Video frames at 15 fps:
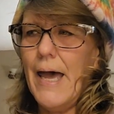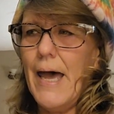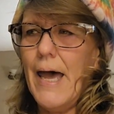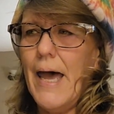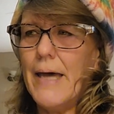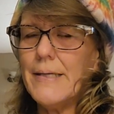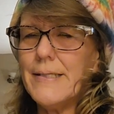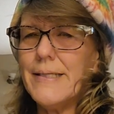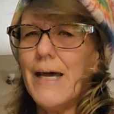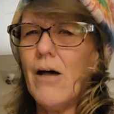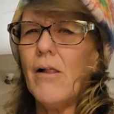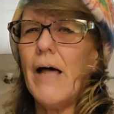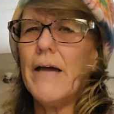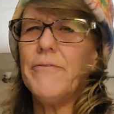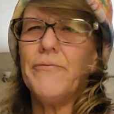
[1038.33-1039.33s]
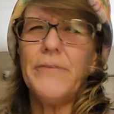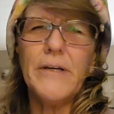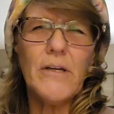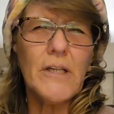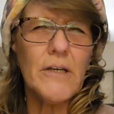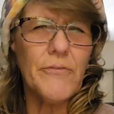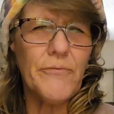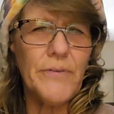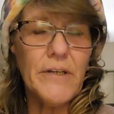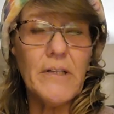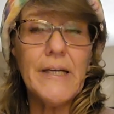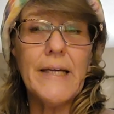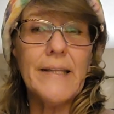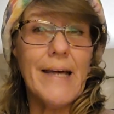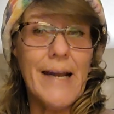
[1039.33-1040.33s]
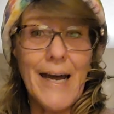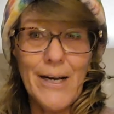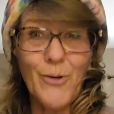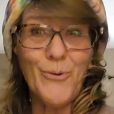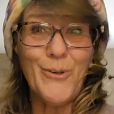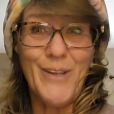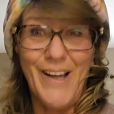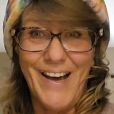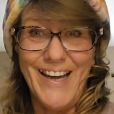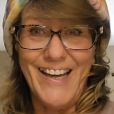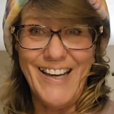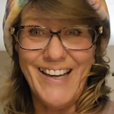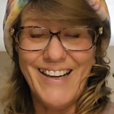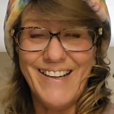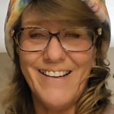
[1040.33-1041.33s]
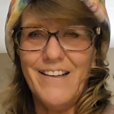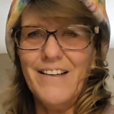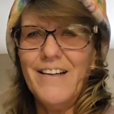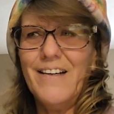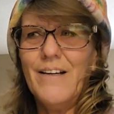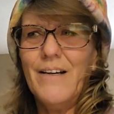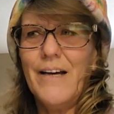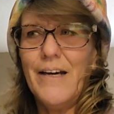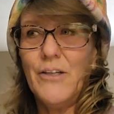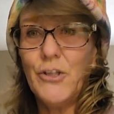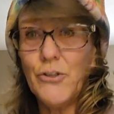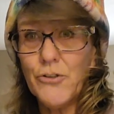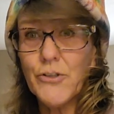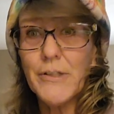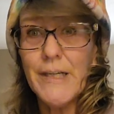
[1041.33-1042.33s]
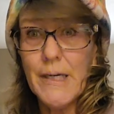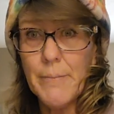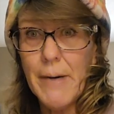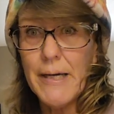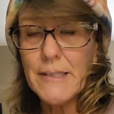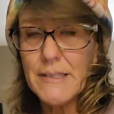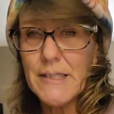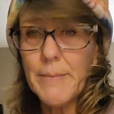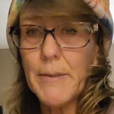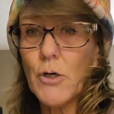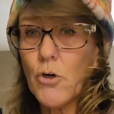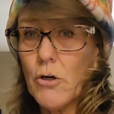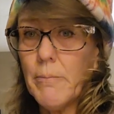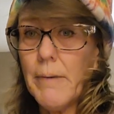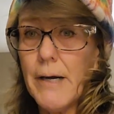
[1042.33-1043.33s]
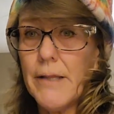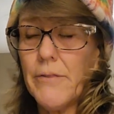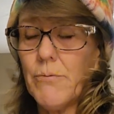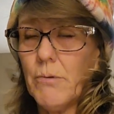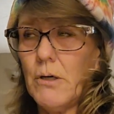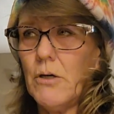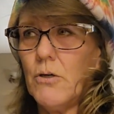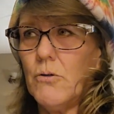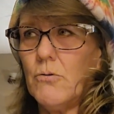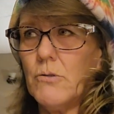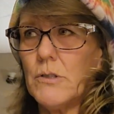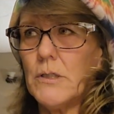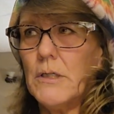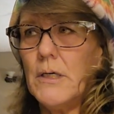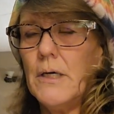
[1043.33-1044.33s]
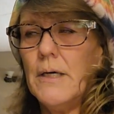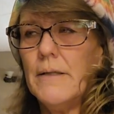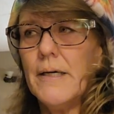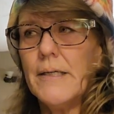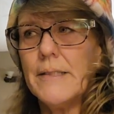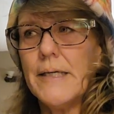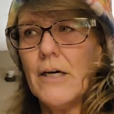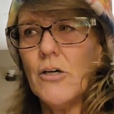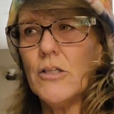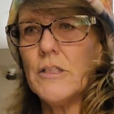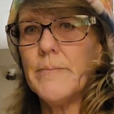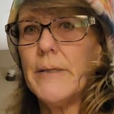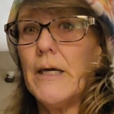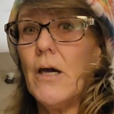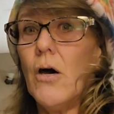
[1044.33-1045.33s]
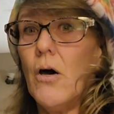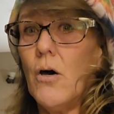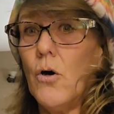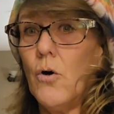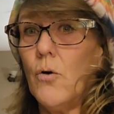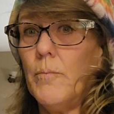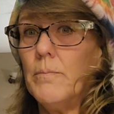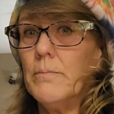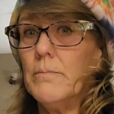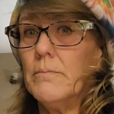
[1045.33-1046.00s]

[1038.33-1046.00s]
until I feel a feeling that I don't like, usually in my stomach or my throat, that tells me, oh,